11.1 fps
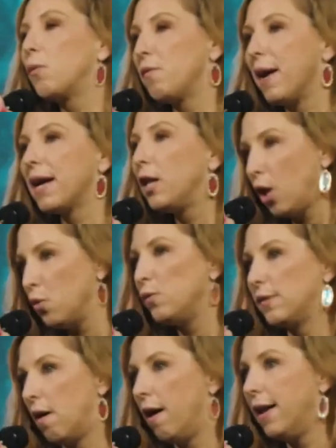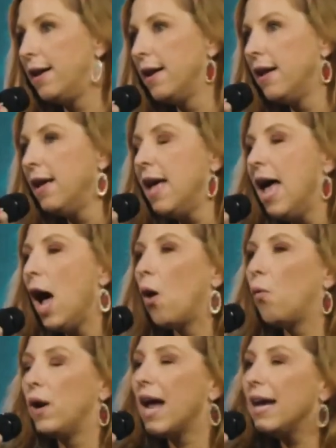with my clothes on, how
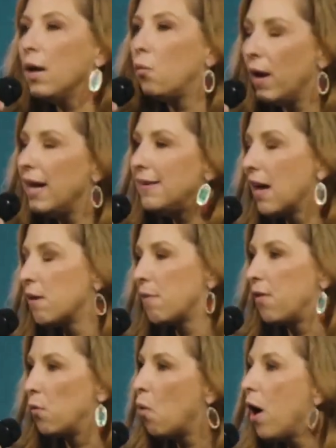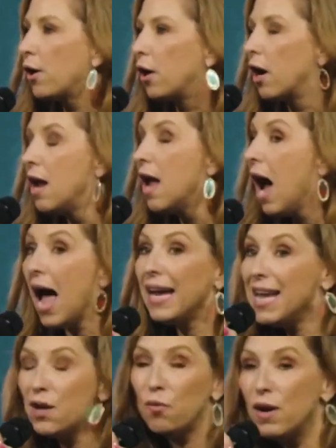when I get weighed down by the water, I
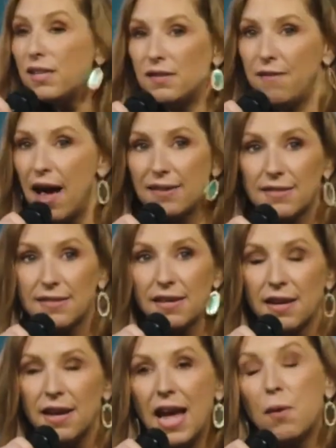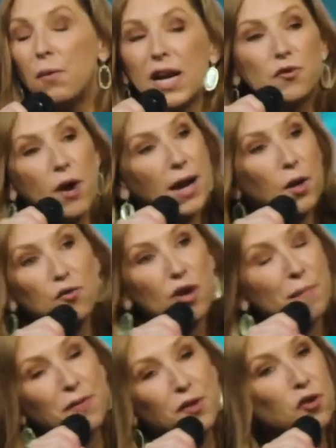can't run as fast. And when I try to go
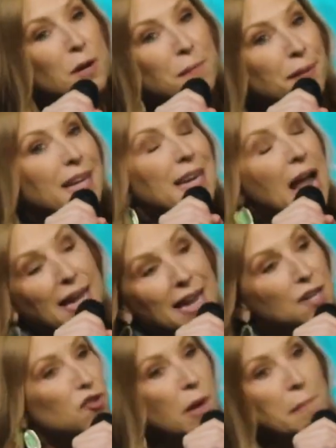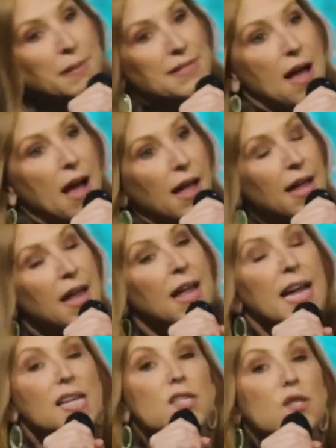jump on the trampoline, I can't jump as high.
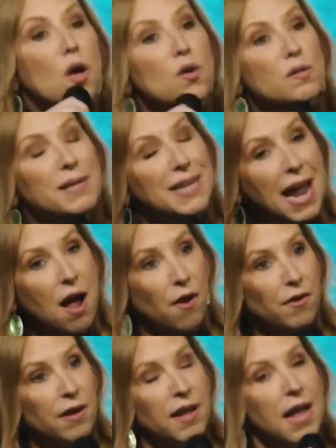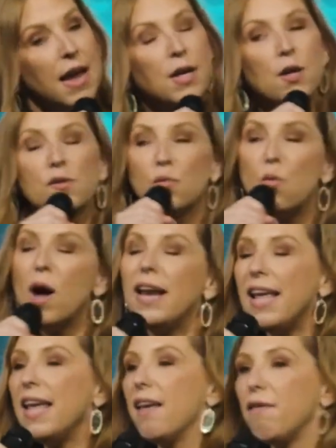It slows me down. And he goes, What
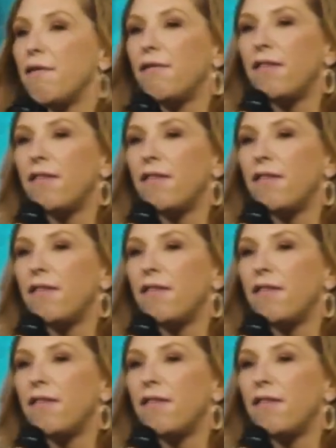if